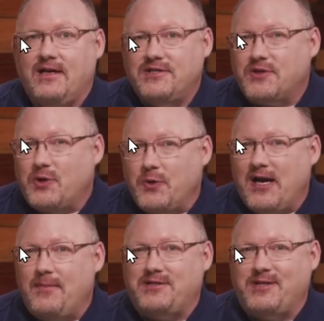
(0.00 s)
Because the cool
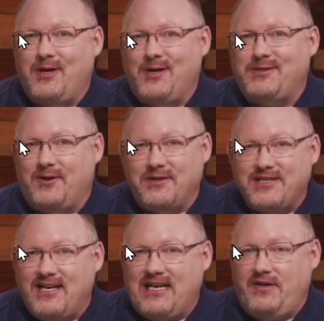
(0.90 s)
thing about Security Center, it's
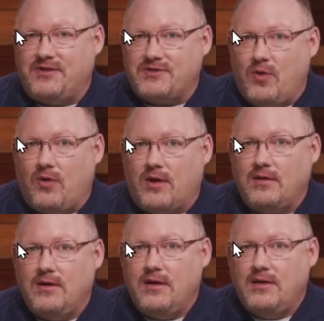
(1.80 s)
going to give you a
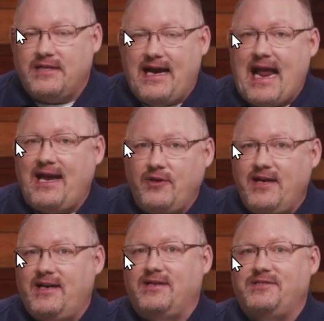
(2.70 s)
score saying, hey, you
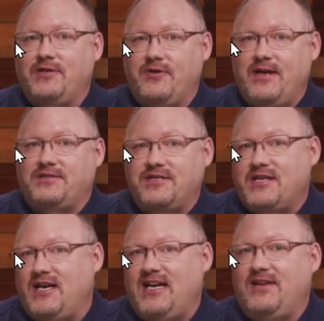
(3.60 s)
need to consider this.
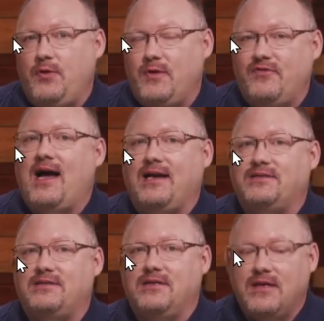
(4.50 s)
It's going to give you
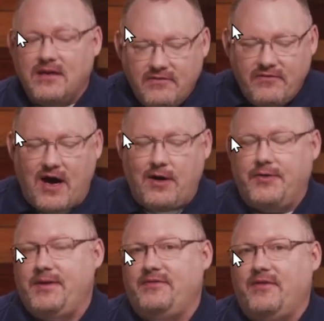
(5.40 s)
advice.
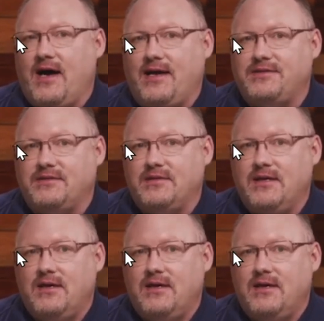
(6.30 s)
Follow the advice.